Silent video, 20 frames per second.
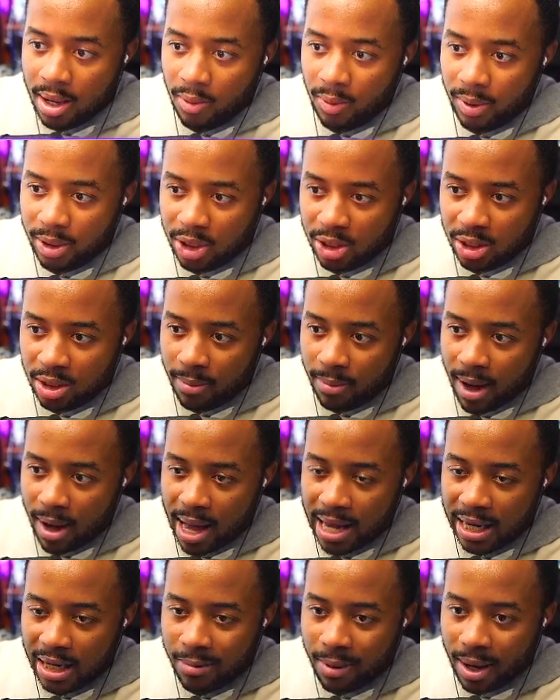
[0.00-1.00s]
with just about
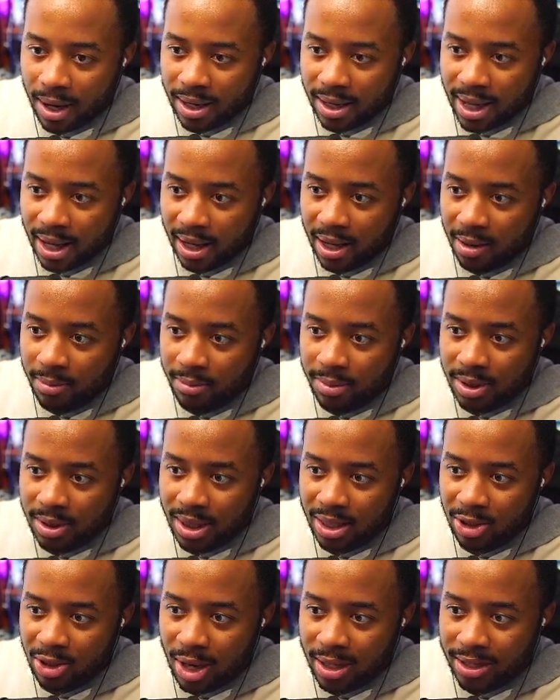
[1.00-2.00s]
anybody that comes
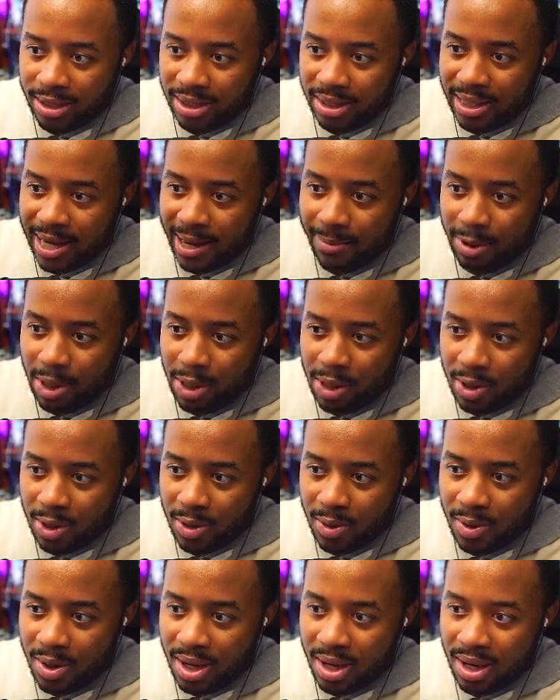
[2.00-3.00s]
and tries to step to
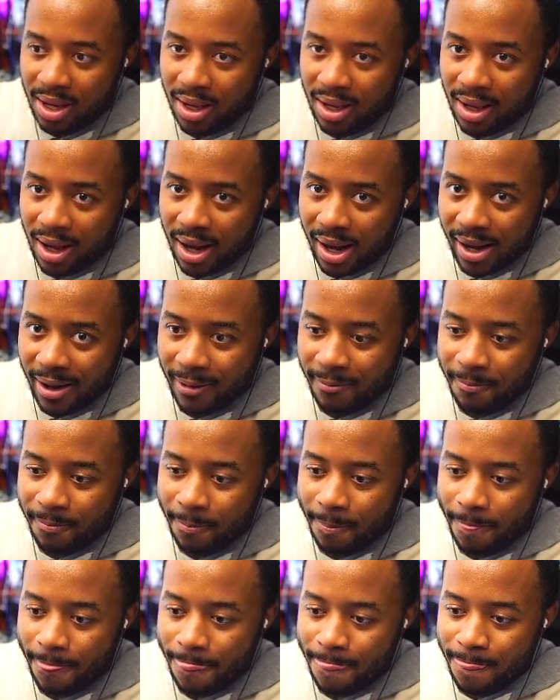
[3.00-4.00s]
you. One
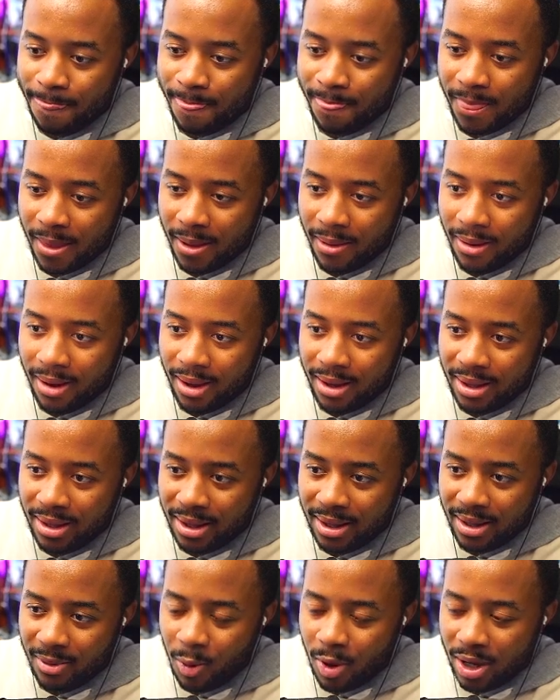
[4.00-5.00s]

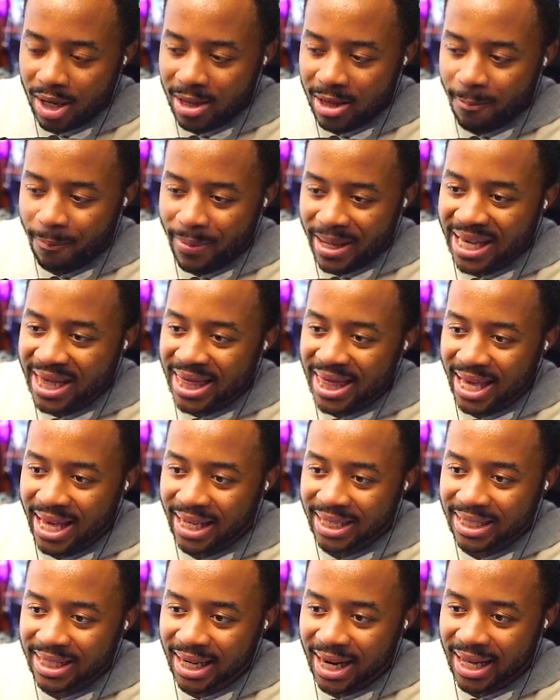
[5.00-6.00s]
of the big
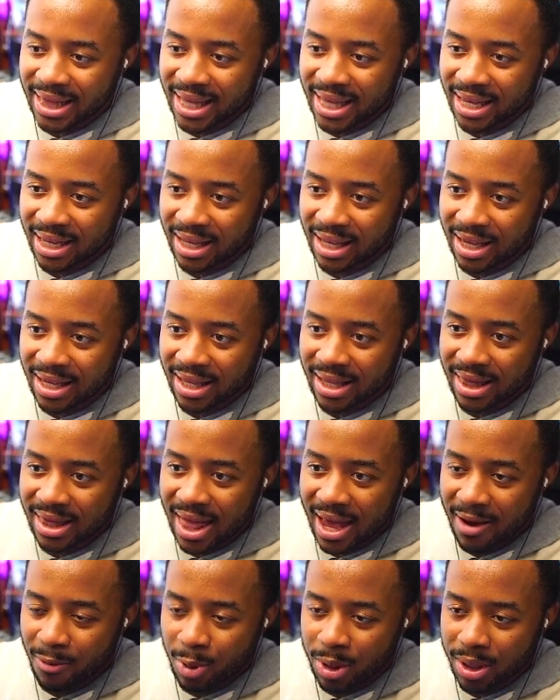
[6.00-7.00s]
things that I think
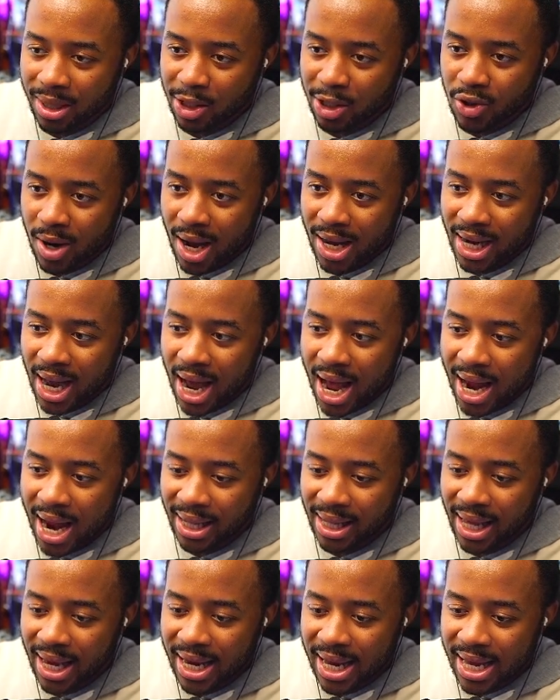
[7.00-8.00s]
they really tried to
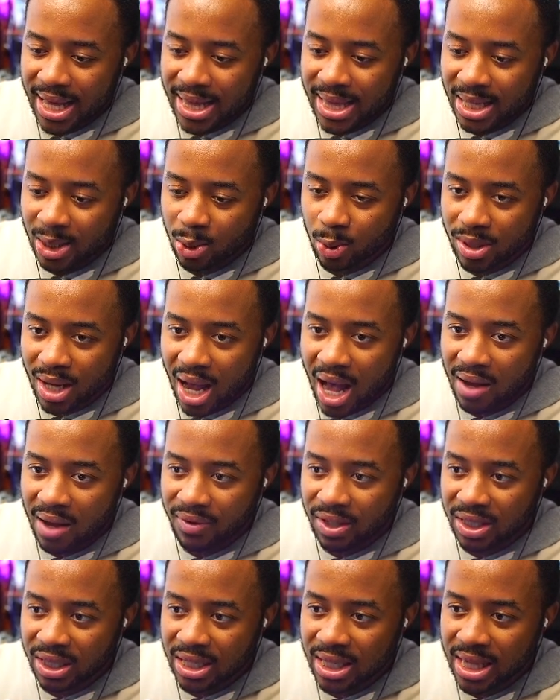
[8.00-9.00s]
highlight in this was
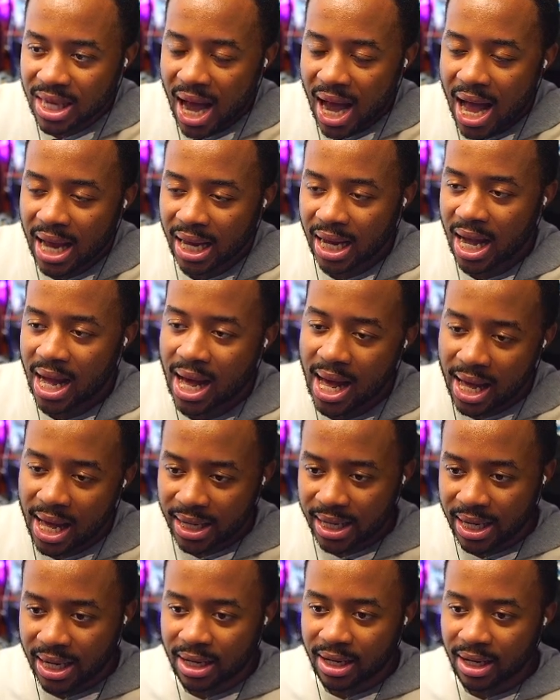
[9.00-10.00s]
obviously the
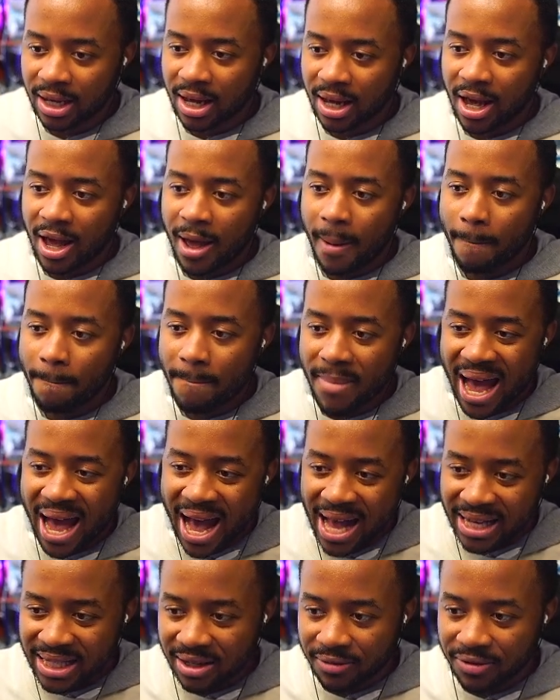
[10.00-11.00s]
iconic,
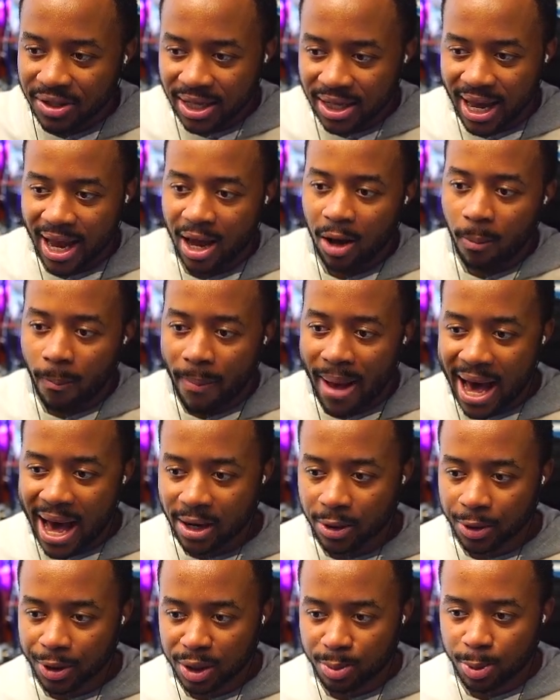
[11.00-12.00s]
massive scale
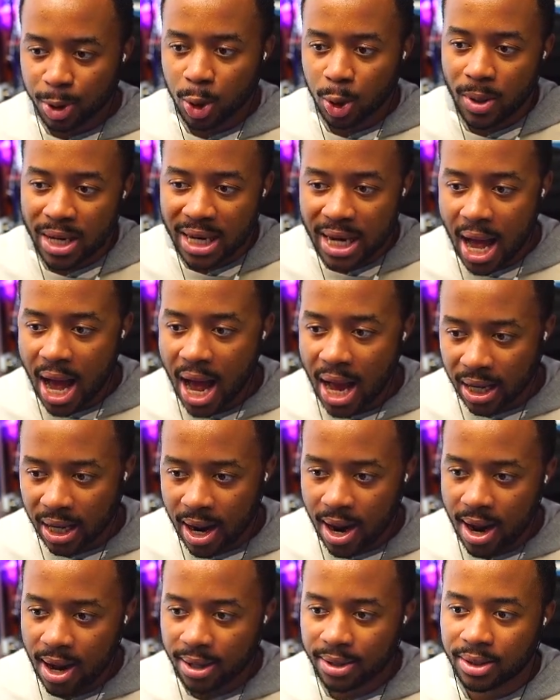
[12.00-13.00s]
battles between
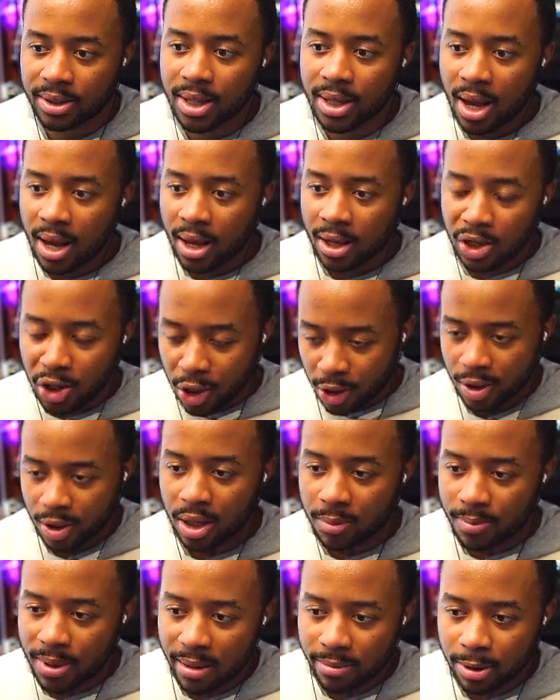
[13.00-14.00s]
Eikons. You're going
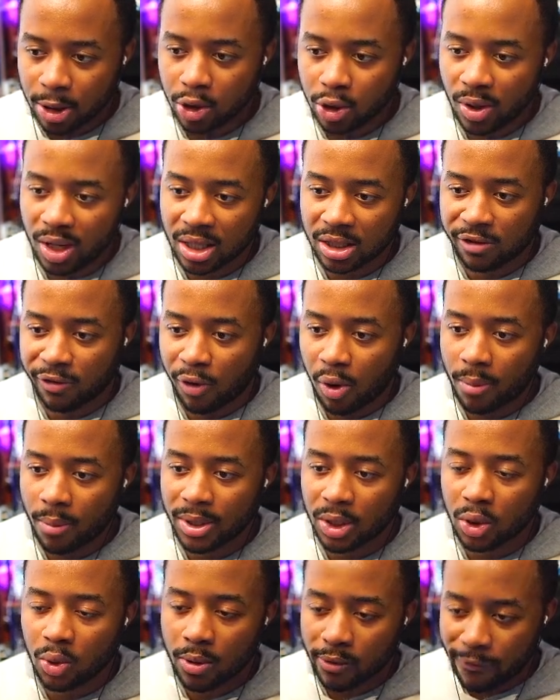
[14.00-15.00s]
to be able to transform
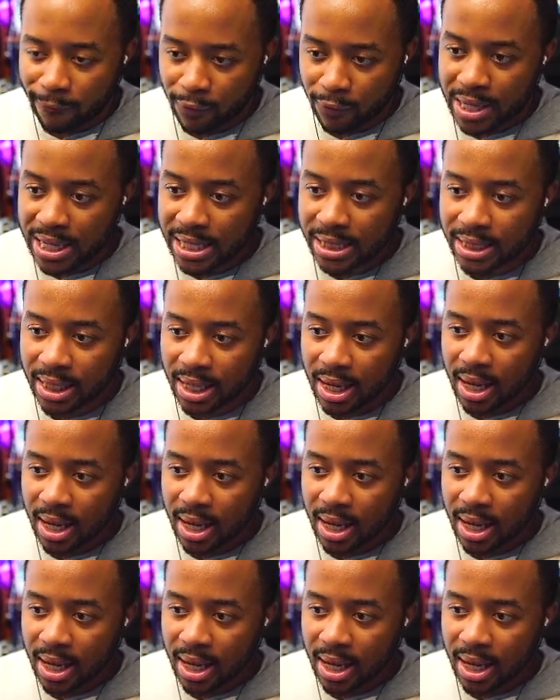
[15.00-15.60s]
into Ifrit,